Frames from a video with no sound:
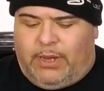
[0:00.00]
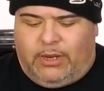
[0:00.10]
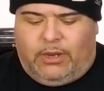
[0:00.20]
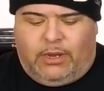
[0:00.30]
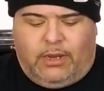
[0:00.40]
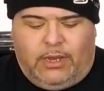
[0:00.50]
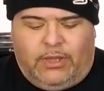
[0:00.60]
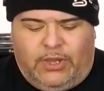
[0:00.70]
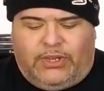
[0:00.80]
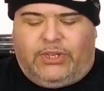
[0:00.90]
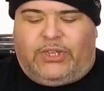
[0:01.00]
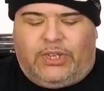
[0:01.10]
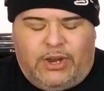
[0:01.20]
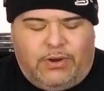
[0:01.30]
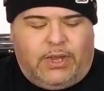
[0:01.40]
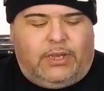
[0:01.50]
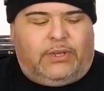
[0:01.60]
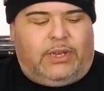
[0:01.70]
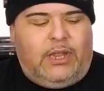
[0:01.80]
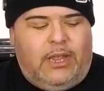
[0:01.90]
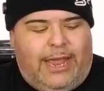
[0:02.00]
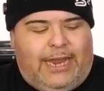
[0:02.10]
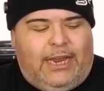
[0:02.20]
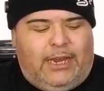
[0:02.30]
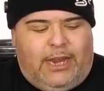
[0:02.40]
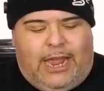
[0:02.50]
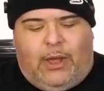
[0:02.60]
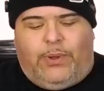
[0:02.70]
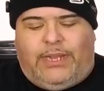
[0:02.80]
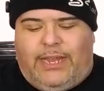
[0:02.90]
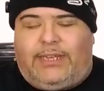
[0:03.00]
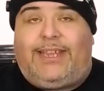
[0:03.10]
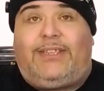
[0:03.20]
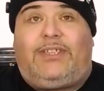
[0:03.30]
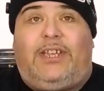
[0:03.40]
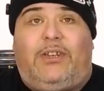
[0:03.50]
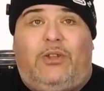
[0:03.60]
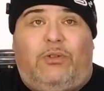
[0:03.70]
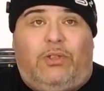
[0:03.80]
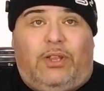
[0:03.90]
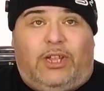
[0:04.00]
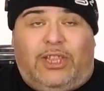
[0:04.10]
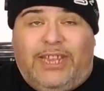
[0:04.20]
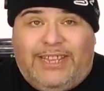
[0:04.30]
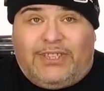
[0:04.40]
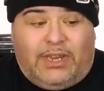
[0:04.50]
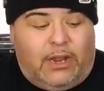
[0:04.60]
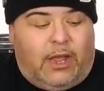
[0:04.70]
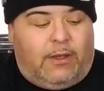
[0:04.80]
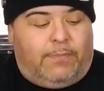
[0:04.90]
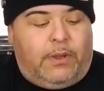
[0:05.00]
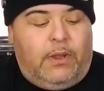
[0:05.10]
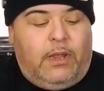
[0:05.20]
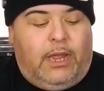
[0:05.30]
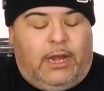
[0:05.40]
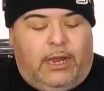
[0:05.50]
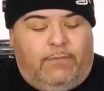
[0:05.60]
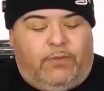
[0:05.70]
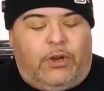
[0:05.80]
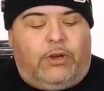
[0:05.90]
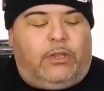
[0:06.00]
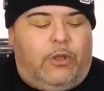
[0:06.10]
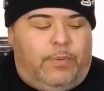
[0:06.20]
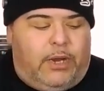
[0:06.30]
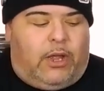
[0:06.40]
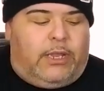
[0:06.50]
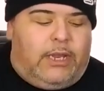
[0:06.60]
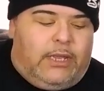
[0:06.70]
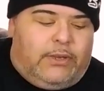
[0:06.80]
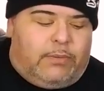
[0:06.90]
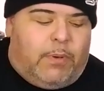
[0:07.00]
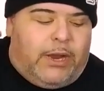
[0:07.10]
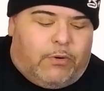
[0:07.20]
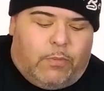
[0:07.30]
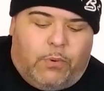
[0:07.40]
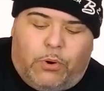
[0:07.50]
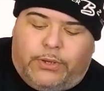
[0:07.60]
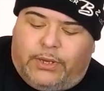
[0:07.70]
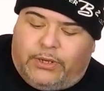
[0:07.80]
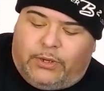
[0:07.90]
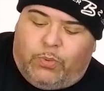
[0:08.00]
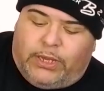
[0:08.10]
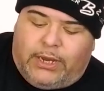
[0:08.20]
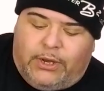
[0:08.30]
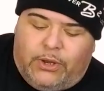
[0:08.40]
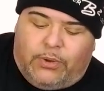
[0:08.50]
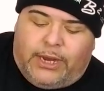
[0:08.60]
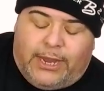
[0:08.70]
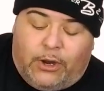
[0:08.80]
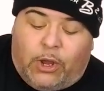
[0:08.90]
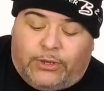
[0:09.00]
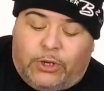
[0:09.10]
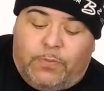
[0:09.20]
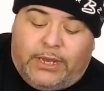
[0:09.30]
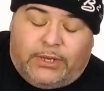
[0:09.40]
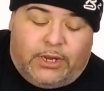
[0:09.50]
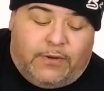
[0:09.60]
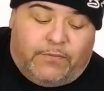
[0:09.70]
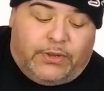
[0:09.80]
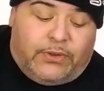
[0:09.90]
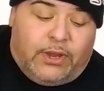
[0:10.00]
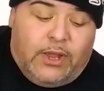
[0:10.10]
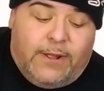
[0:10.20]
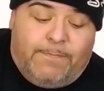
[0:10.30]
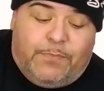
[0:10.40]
I mean, this is serious. And then how it takes that signal, cleans it up. And I learned a little bit on these micro boards. This is what they do, and that also makes a difference.